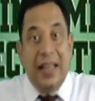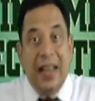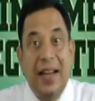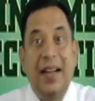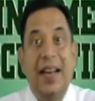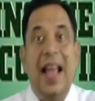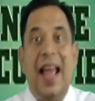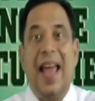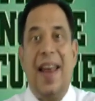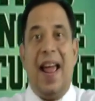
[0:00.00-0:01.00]
credit
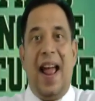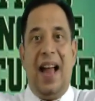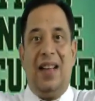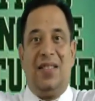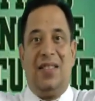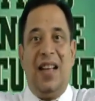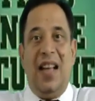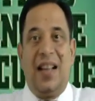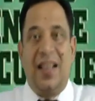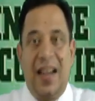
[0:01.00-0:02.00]

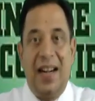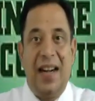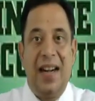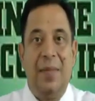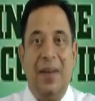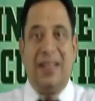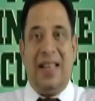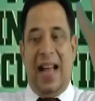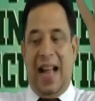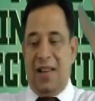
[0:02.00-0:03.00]
enhance. Credit
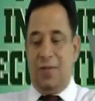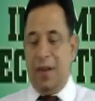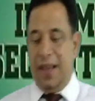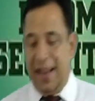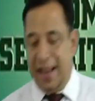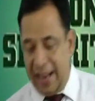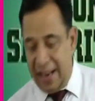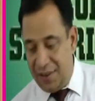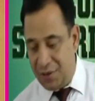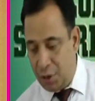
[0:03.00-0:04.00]
limits has been
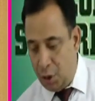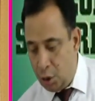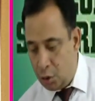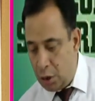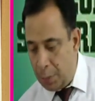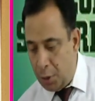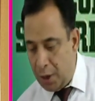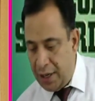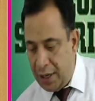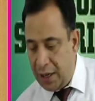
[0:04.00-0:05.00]
enhanced. So the
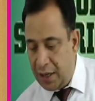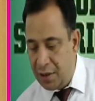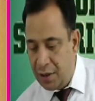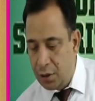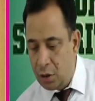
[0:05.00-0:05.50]
point is,